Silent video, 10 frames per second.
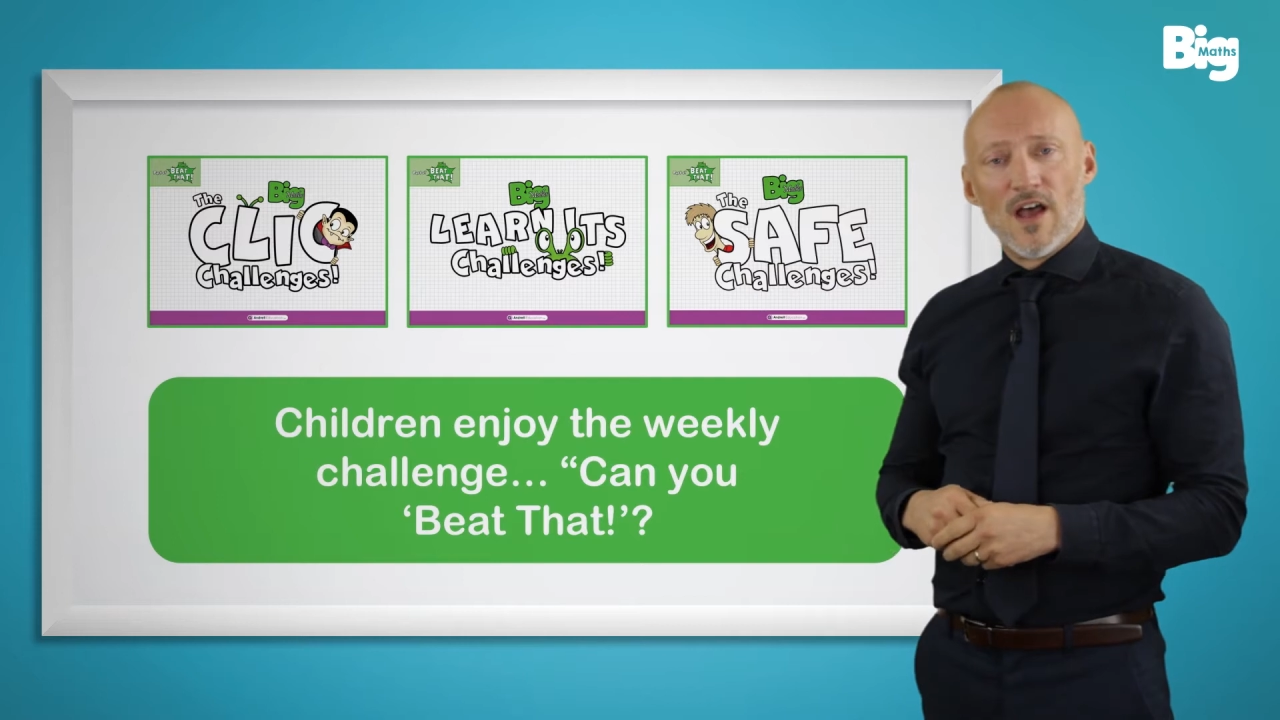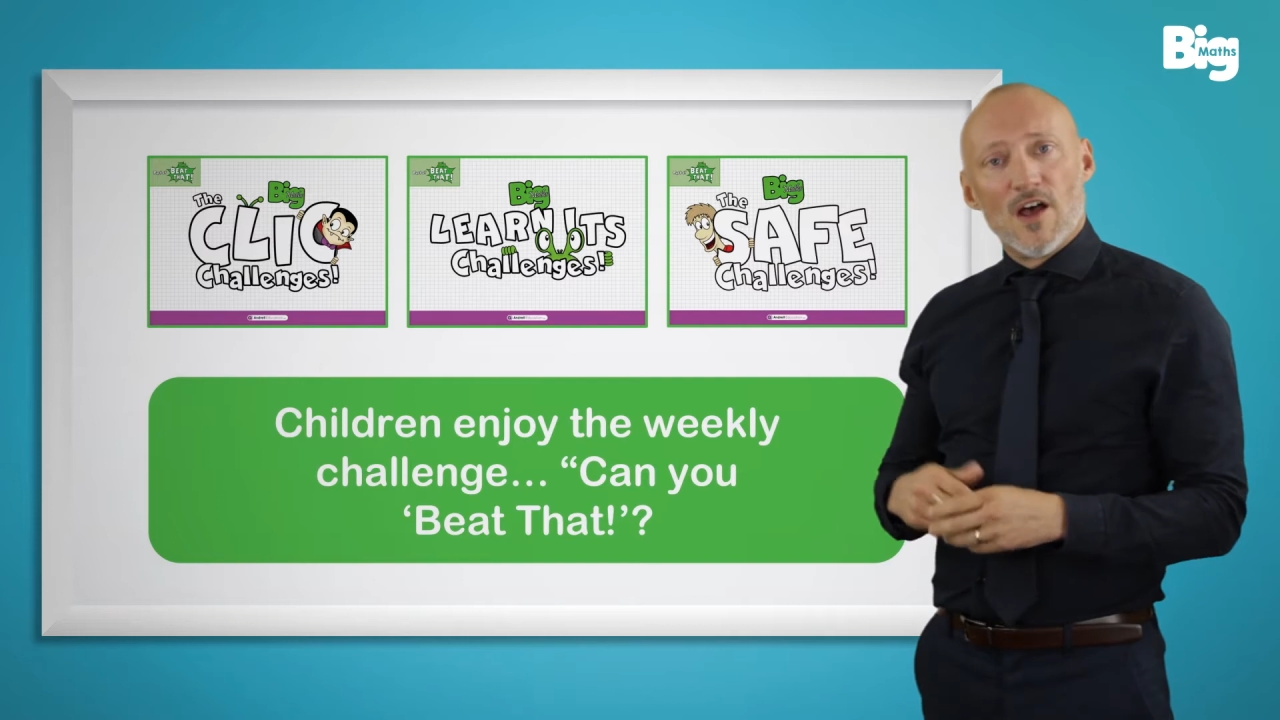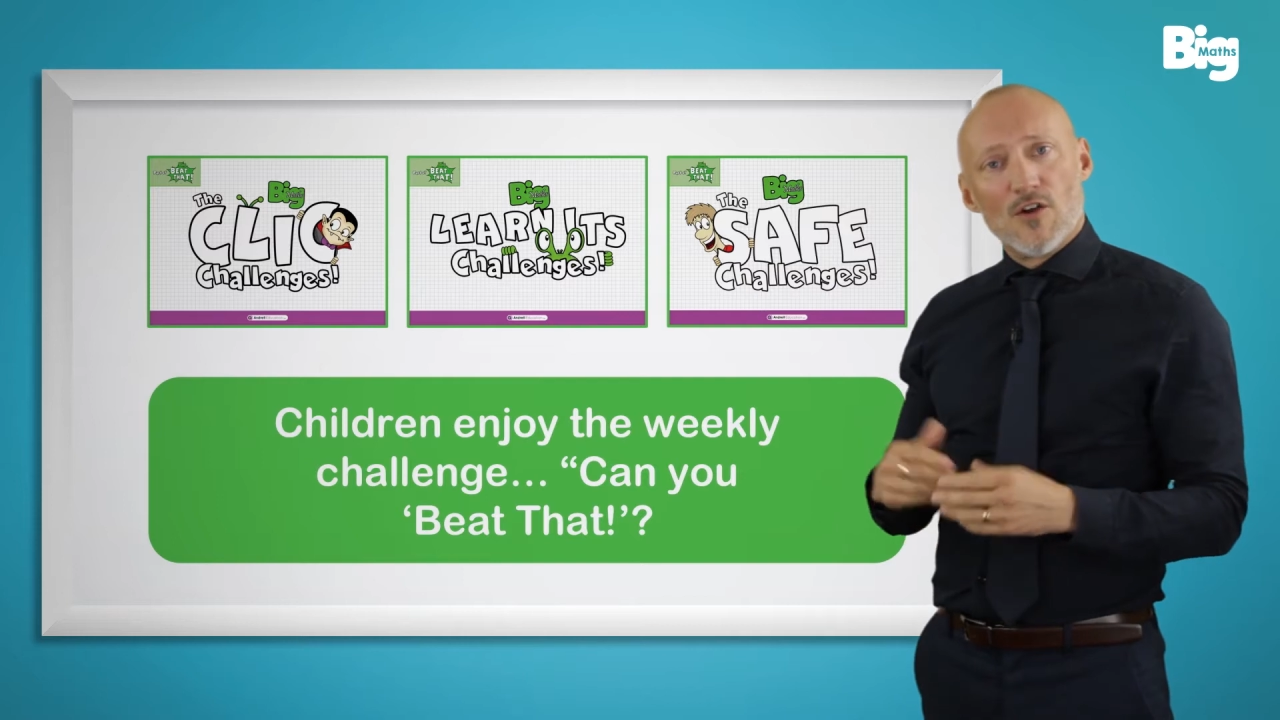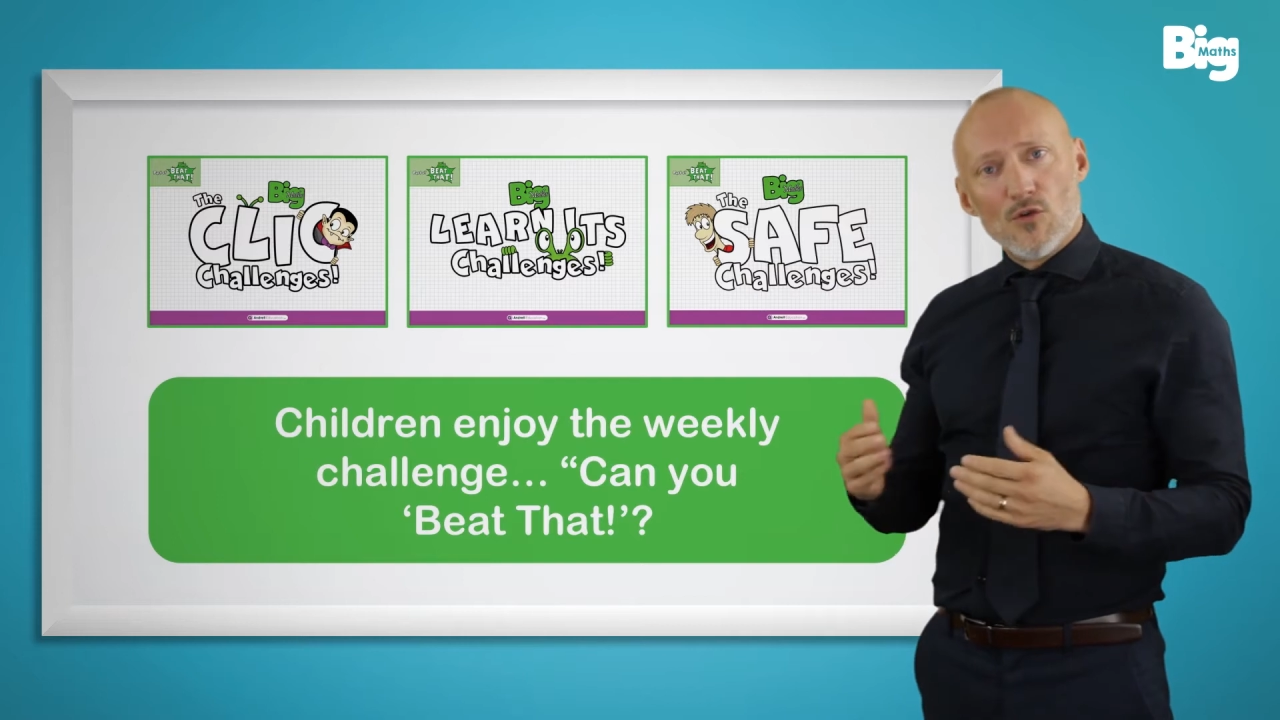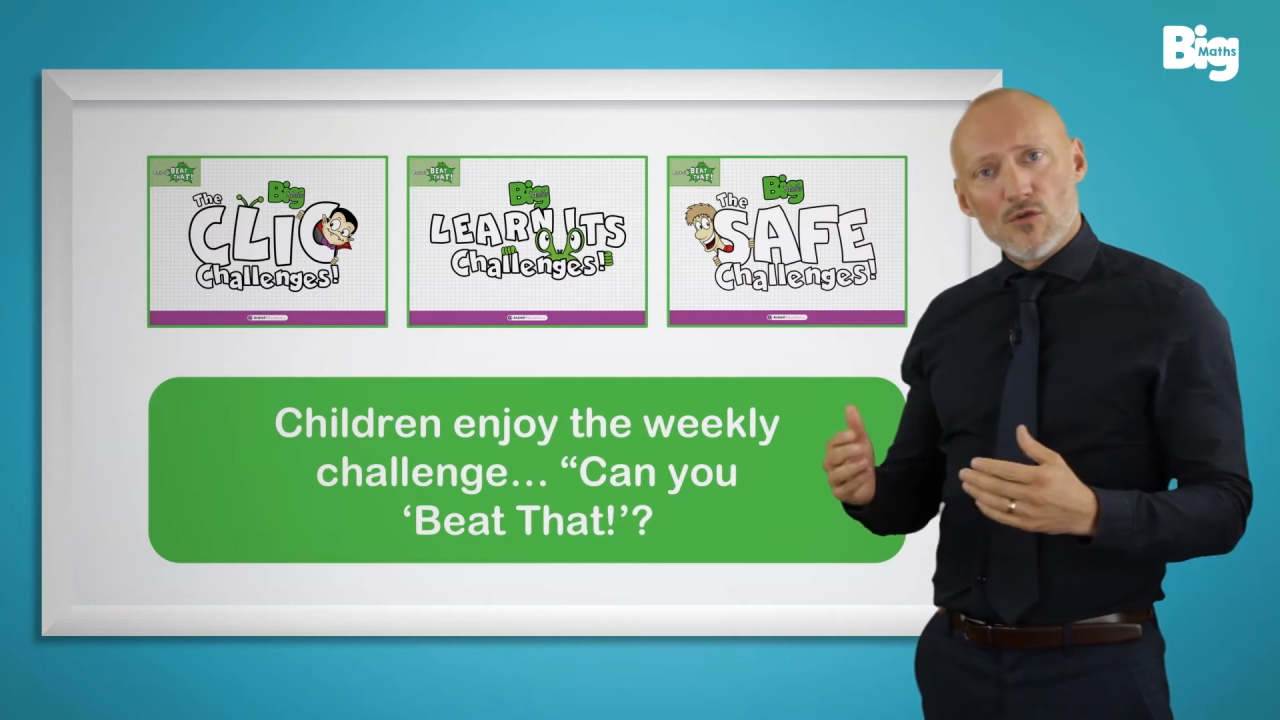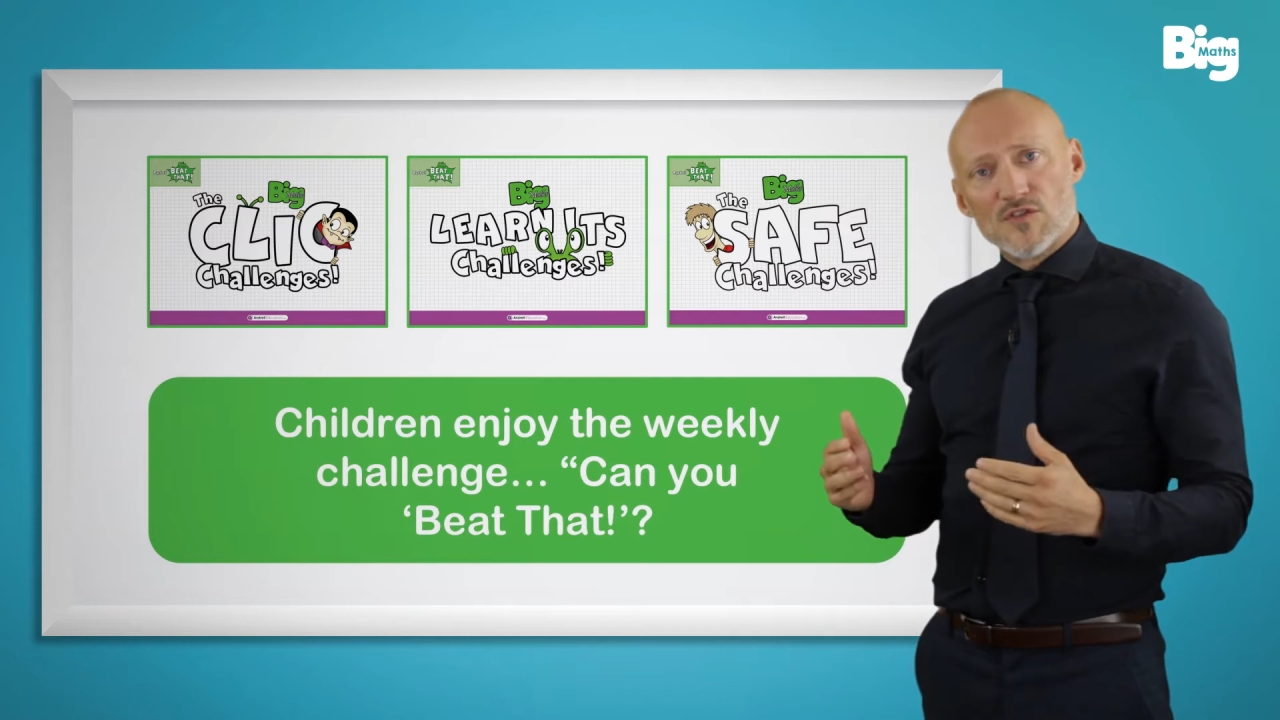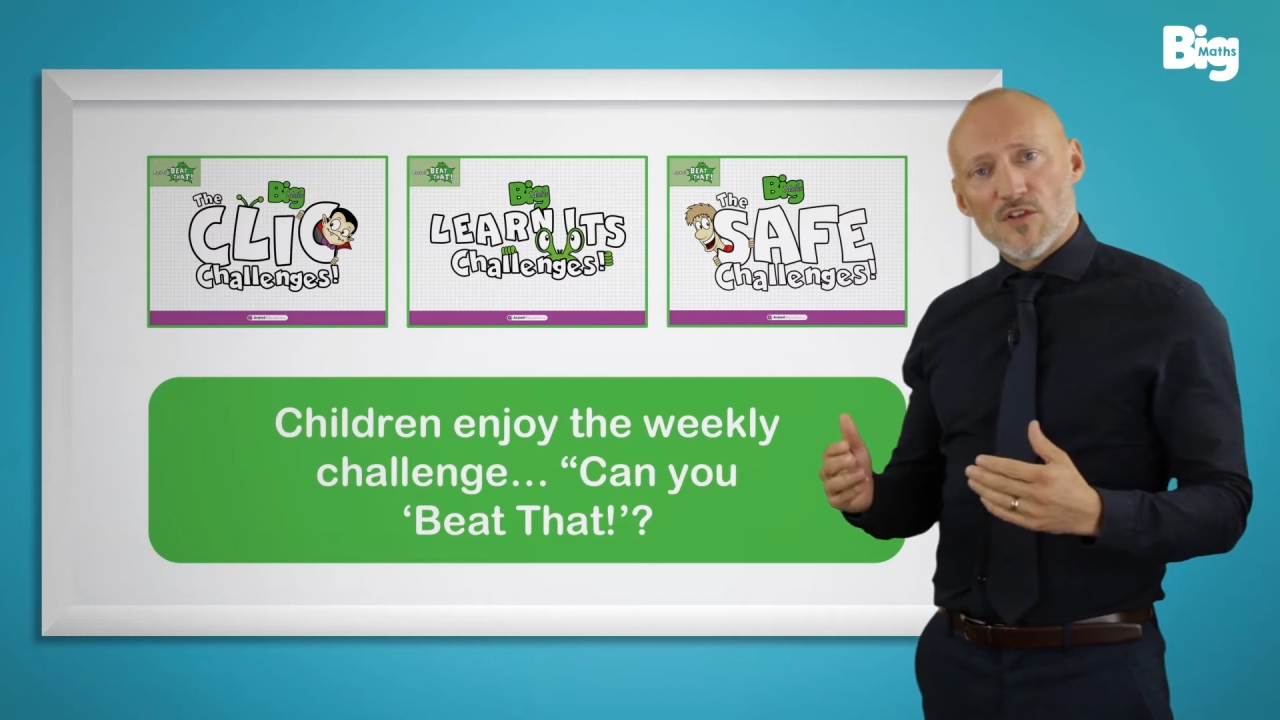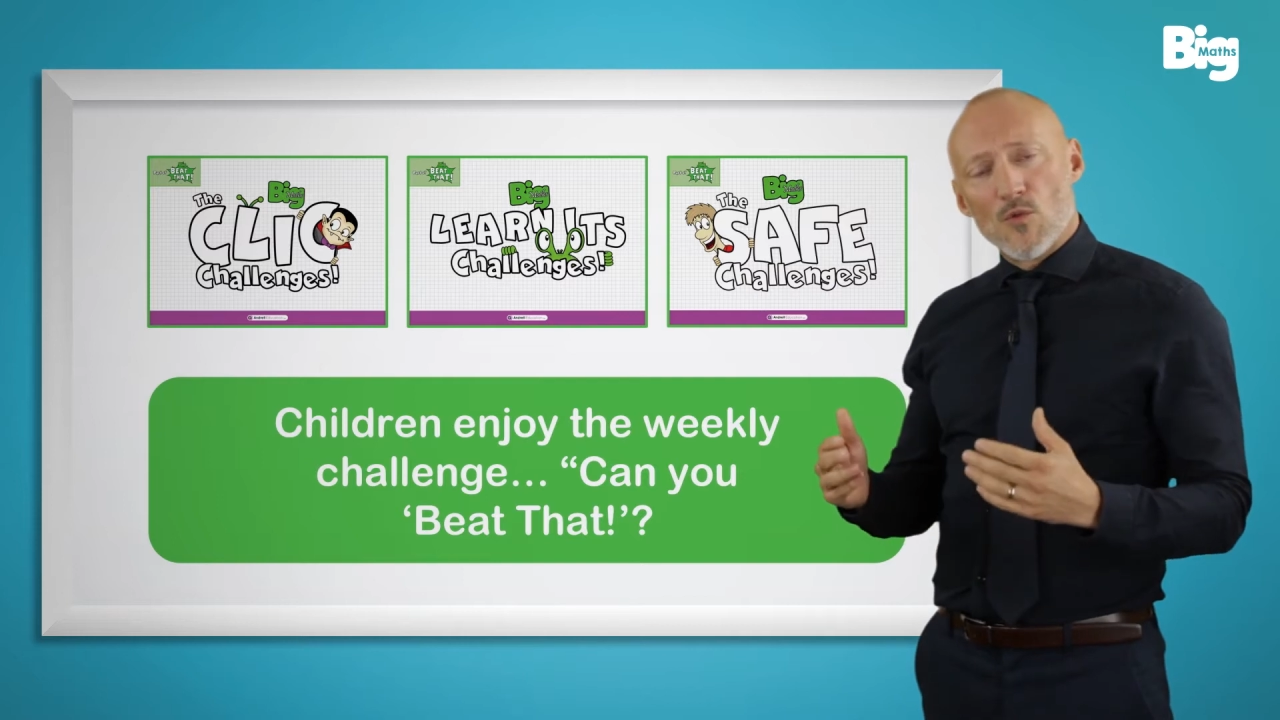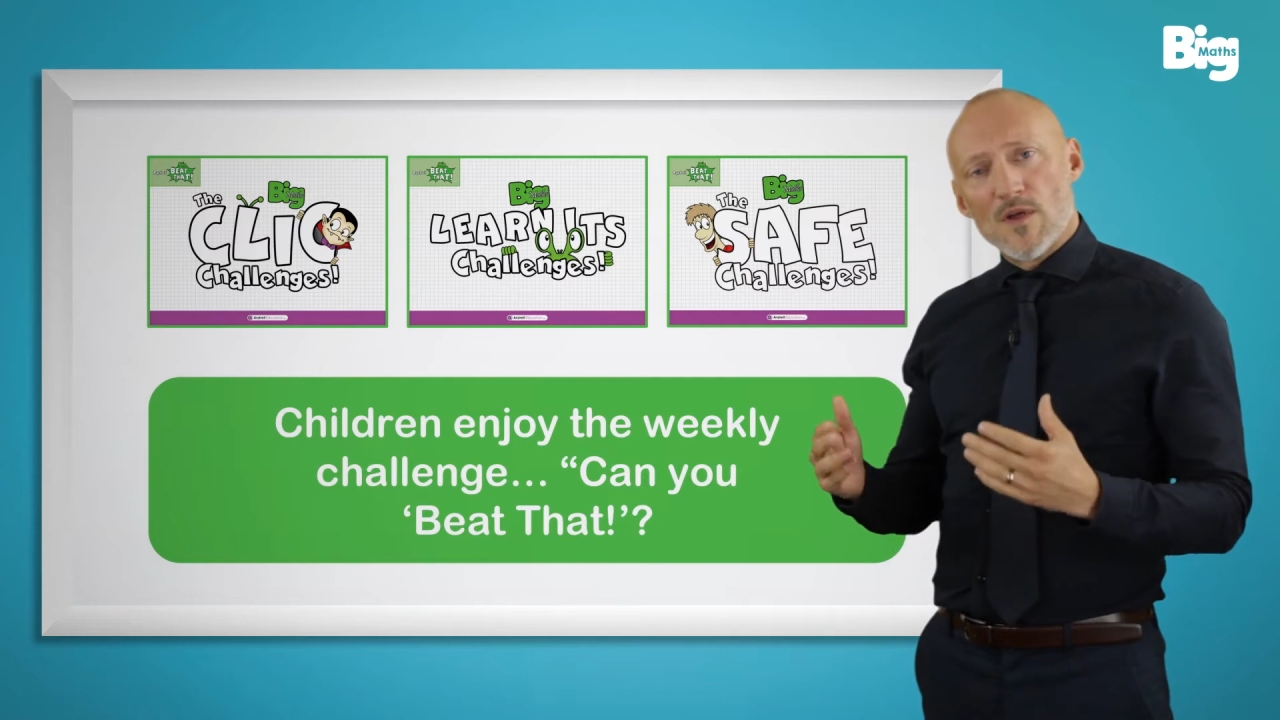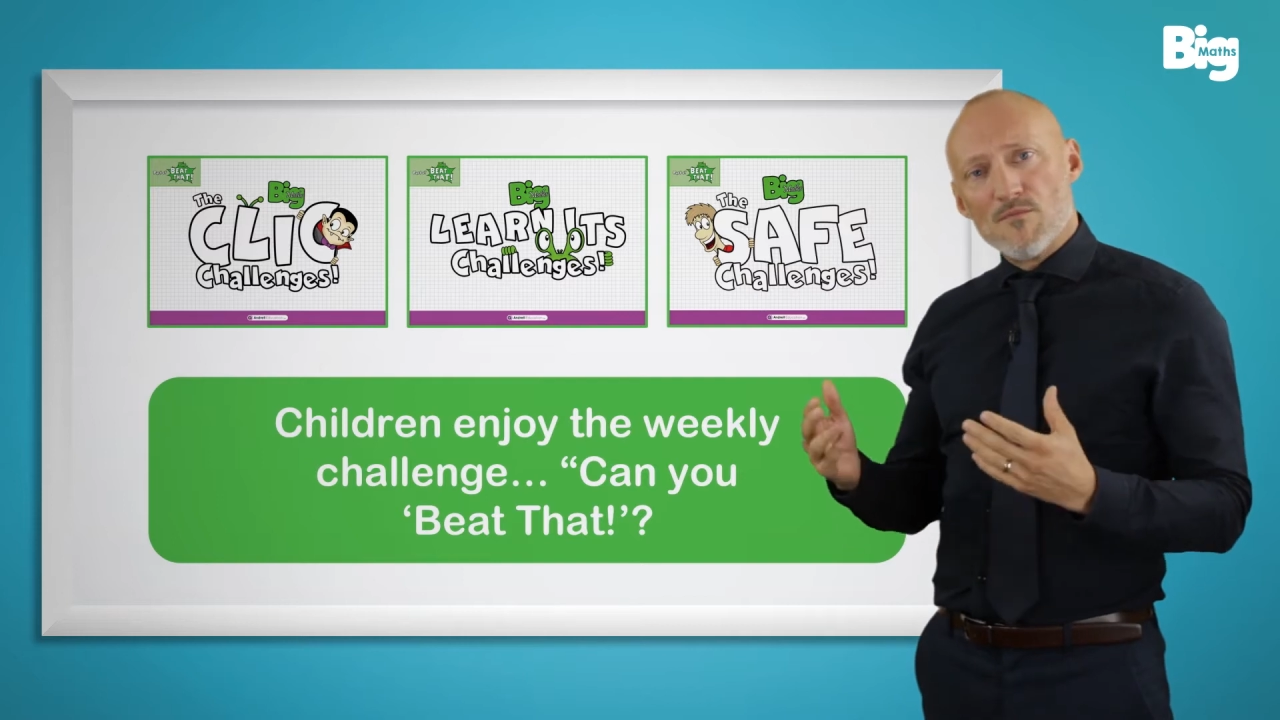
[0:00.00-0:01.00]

and also we're